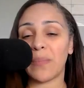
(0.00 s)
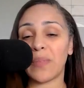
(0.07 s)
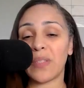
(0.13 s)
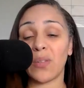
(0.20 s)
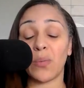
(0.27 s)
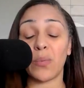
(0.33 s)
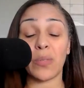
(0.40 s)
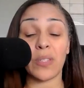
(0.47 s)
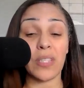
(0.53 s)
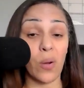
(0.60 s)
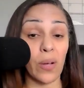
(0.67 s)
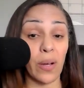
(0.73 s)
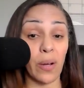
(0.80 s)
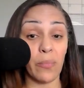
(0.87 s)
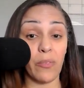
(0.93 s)
this episode was
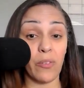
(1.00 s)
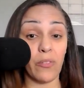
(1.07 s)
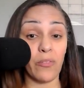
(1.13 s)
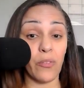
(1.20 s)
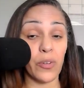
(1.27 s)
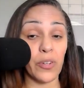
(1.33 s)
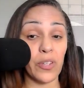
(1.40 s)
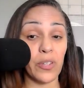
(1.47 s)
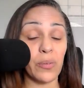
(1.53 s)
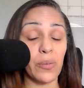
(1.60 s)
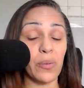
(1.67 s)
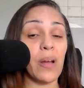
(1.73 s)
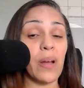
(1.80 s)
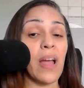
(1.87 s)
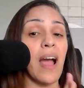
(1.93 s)
helpful for
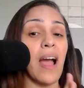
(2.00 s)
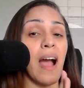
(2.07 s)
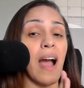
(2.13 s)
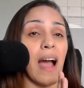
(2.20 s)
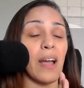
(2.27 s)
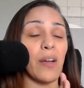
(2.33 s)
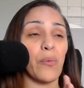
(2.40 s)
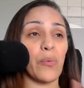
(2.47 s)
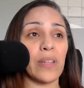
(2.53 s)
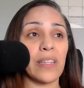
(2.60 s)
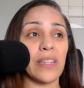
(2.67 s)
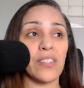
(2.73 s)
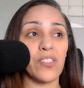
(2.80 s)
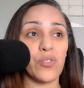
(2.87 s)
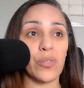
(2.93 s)
you. I
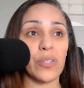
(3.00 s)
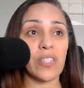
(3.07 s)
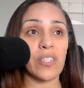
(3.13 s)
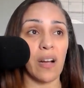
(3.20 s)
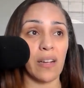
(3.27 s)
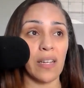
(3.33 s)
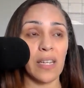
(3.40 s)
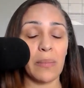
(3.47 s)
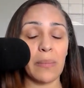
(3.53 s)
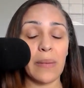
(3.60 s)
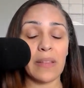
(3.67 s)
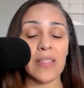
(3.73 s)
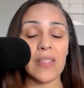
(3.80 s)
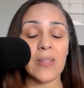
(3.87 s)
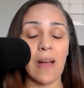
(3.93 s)
really enjoyed talking
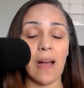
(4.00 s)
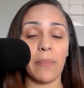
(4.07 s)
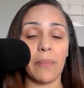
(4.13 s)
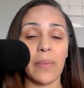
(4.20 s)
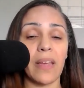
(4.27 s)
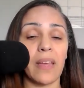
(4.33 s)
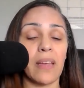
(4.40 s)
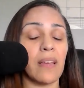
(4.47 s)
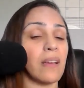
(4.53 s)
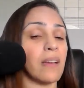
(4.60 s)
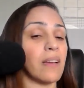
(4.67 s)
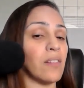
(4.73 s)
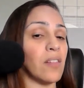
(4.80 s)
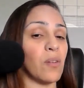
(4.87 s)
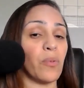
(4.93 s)
about this topic,
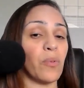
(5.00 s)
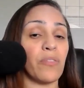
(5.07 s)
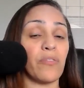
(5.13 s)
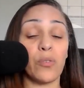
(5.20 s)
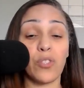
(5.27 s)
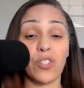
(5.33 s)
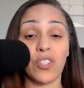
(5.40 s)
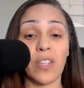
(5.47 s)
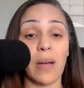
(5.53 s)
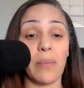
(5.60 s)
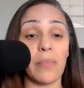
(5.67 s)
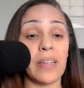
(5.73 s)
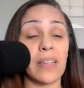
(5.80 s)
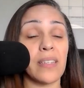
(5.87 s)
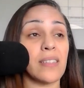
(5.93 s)
along with future
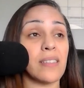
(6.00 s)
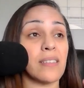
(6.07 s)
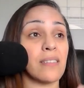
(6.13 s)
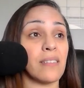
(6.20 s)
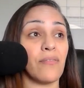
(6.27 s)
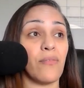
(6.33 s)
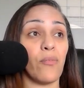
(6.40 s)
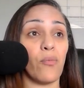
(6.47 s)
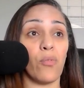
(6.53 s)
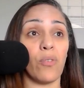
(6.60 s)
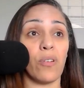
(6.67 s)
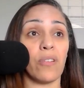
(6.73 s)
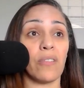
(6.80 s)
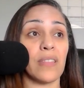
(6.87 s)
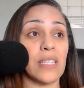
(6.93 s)
topics
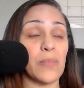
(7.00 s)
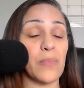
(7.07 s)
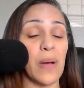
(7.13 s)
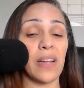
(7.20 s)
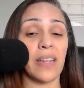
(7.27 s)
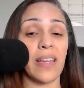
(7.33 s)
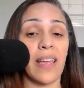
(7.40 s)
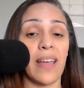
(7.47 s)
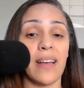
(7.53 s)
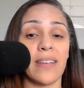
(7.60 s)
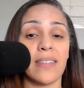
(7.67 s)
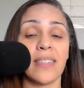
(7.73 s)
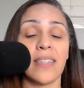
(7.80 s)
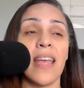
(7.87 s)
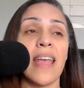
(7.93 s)
for this
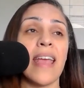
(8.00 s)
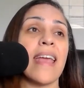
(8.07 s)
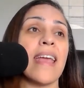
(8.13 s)
podcast.